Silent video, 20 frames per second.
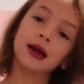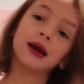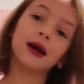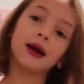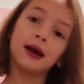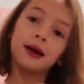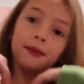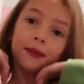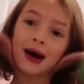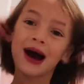
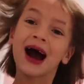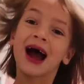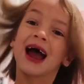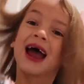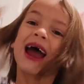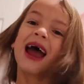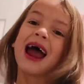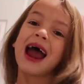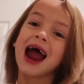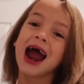and my
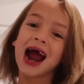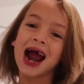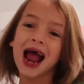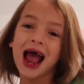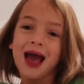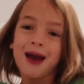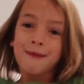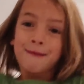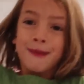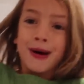hair,
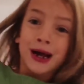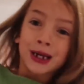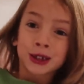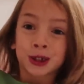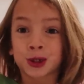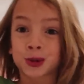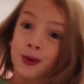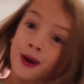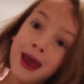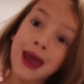and my
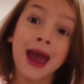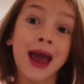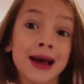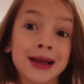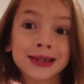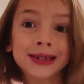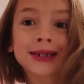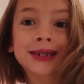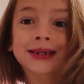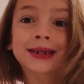
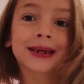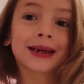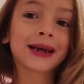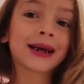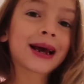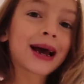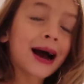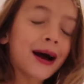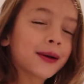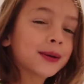dress,
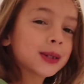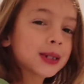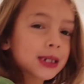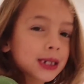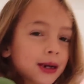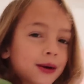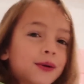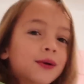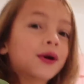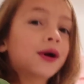and
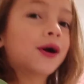see how